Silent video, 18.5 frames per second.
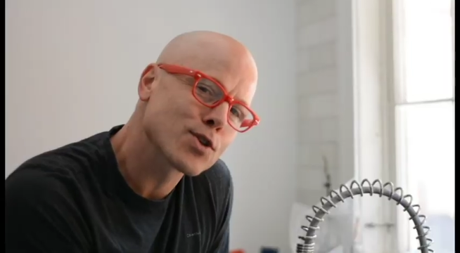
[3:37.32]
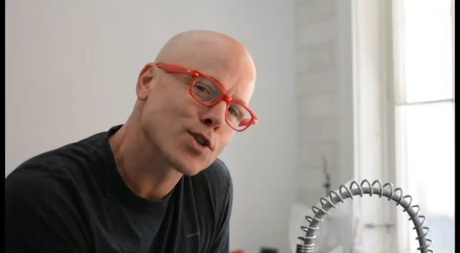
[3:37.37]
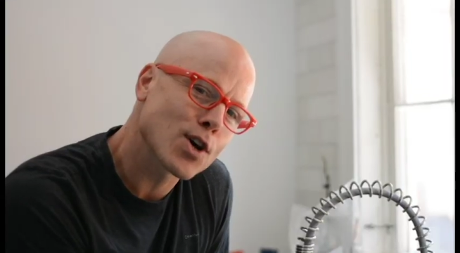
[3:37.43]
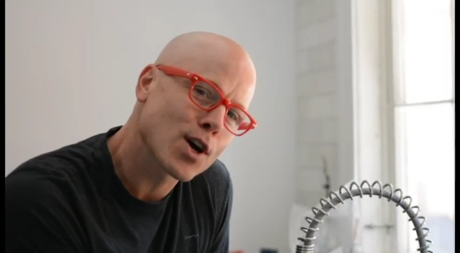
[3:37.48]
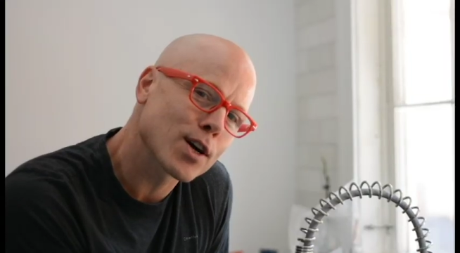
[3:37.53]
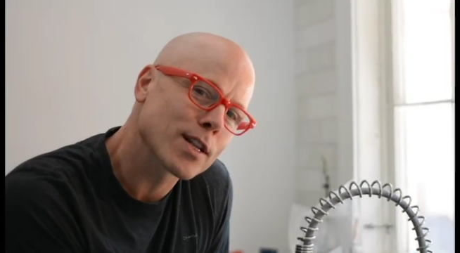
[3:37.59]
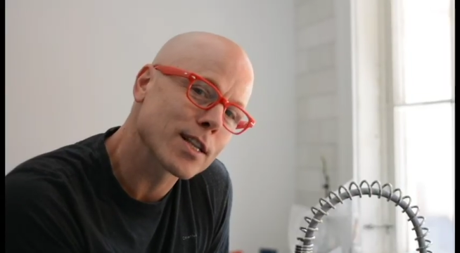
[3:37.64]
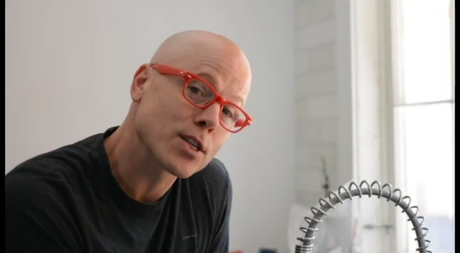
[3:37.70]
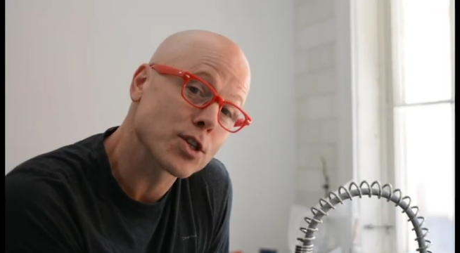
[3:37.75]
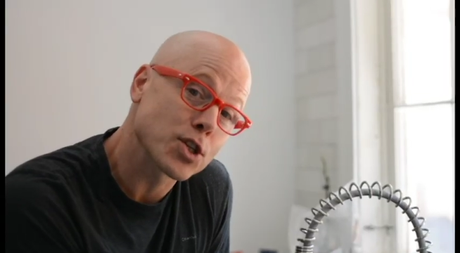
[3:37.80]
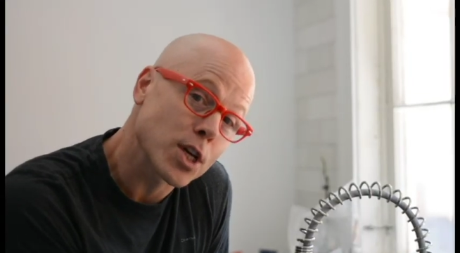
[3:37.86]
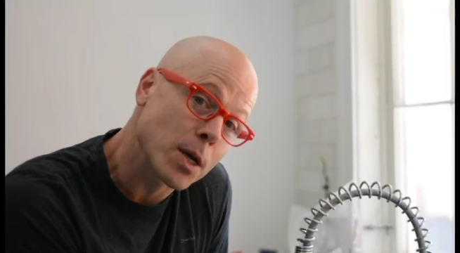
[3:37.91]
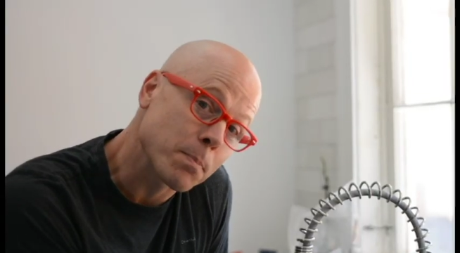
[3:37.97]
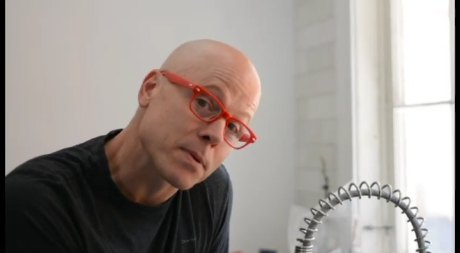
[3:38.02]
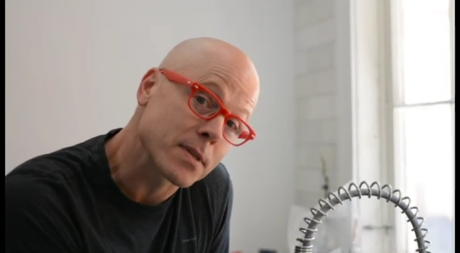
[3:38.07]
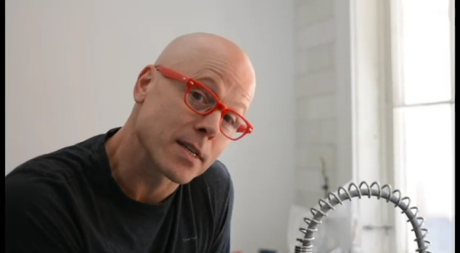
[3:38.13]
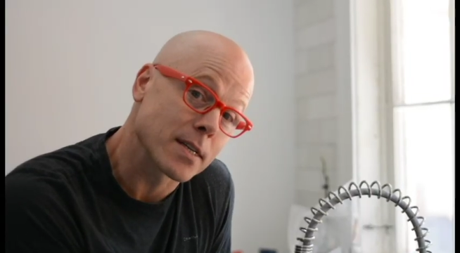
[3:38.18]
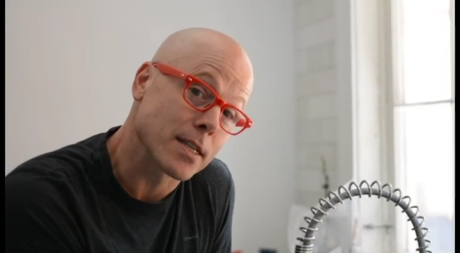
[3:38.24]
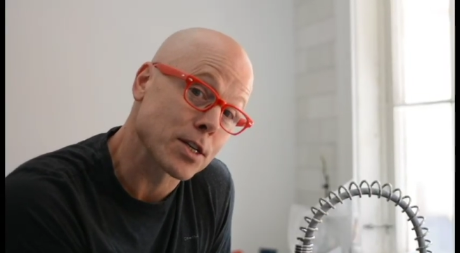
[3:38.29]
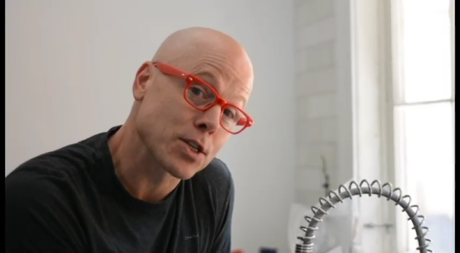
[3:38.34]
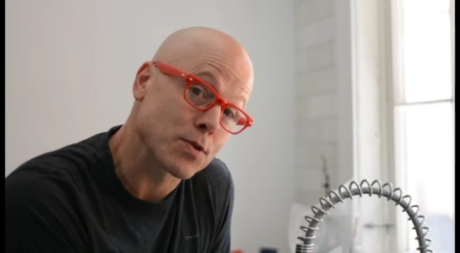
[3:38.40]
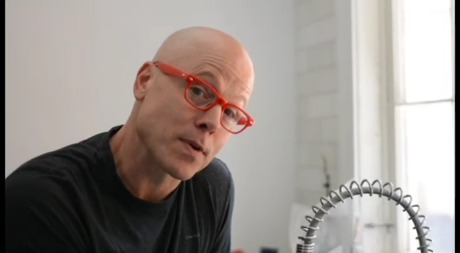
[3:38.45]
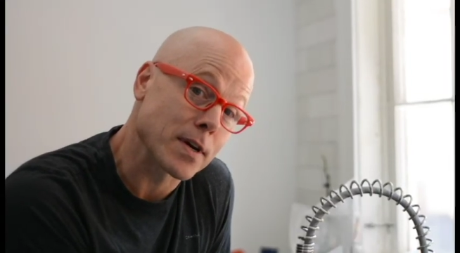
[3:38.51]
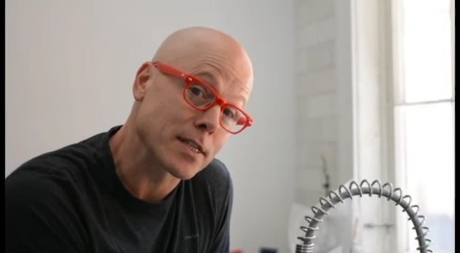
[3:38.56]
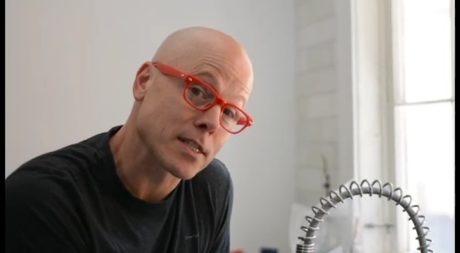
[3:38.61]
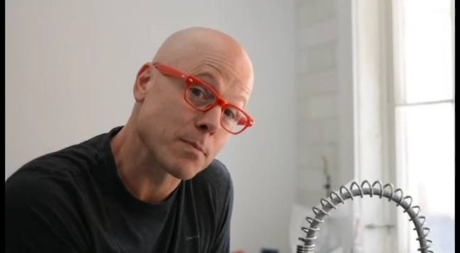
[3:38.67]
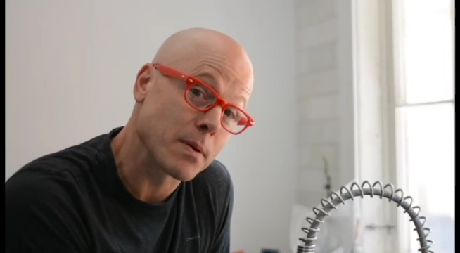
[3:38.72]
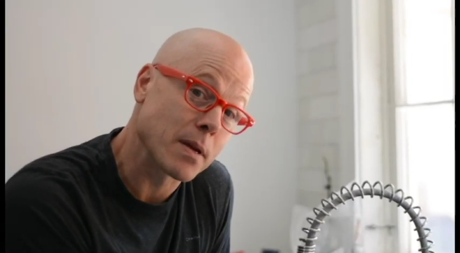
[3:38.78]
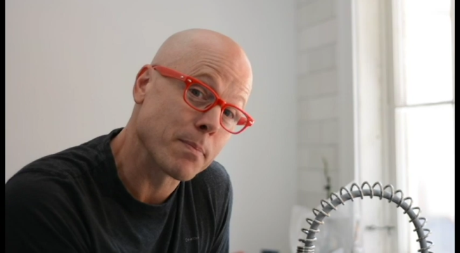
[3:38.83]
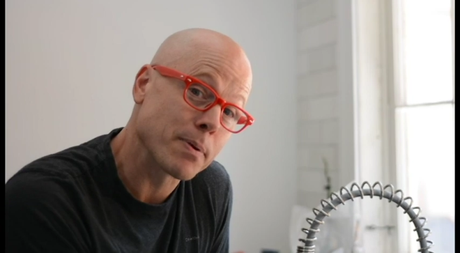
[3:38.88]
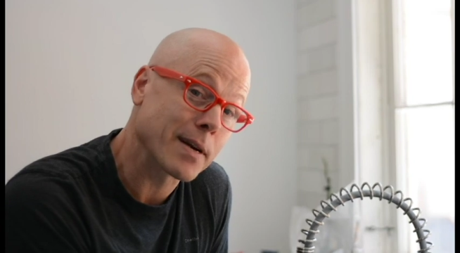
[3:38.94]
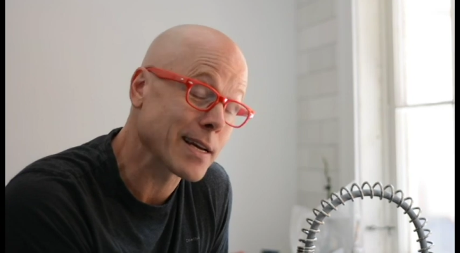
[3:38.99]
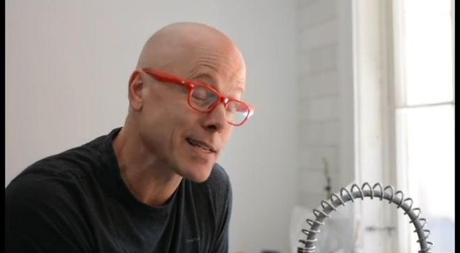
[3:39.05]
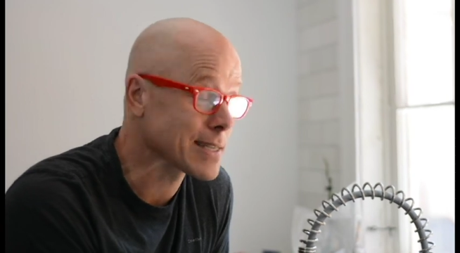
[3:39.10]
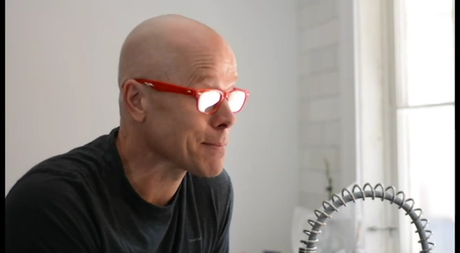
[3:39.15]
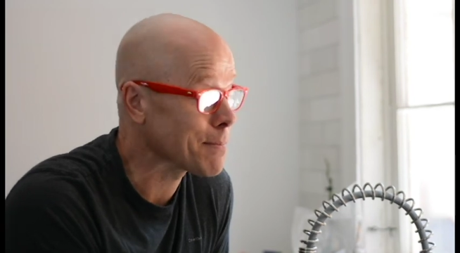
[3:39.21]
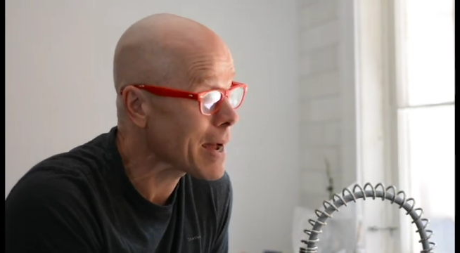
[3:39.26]
chocolate chips in this recipe
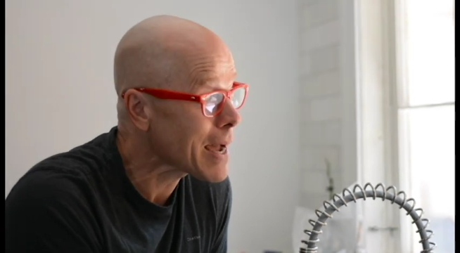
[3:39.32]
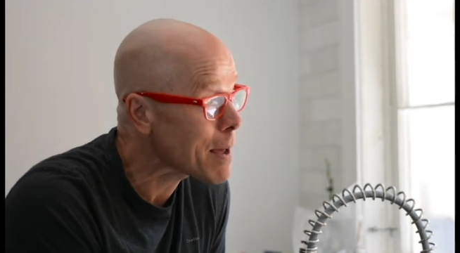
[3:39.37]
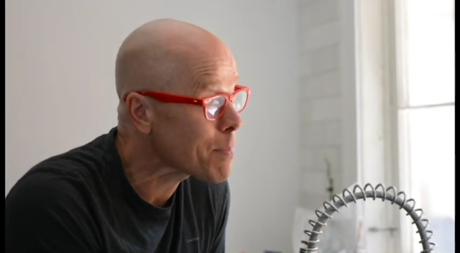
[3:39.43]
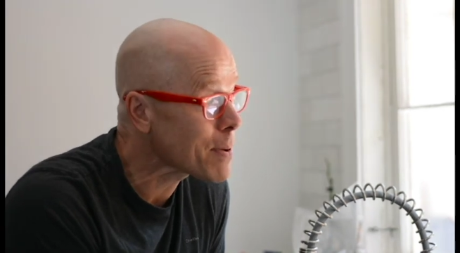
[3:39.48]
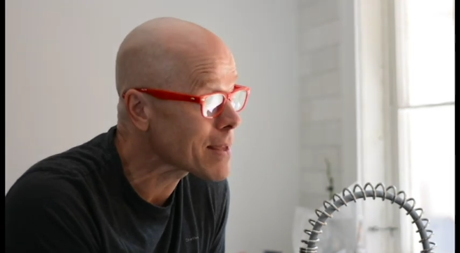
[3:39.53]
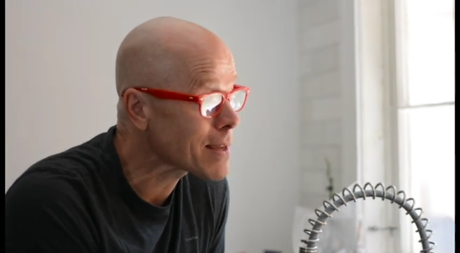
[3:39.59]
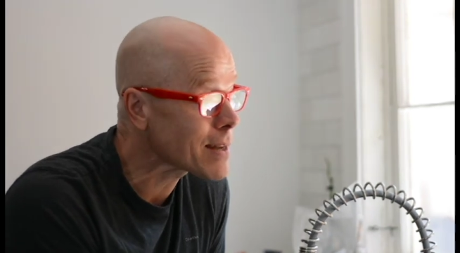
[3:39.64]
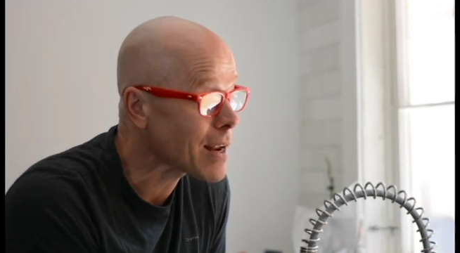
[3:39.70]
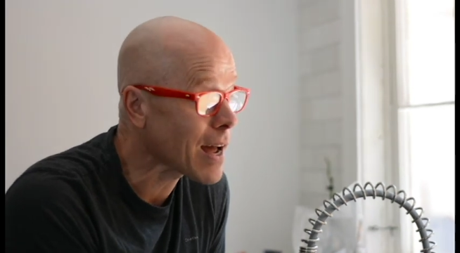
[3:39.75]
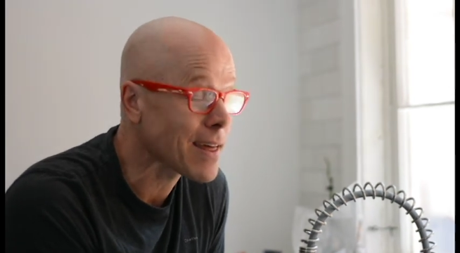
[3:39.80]
because in my opinion,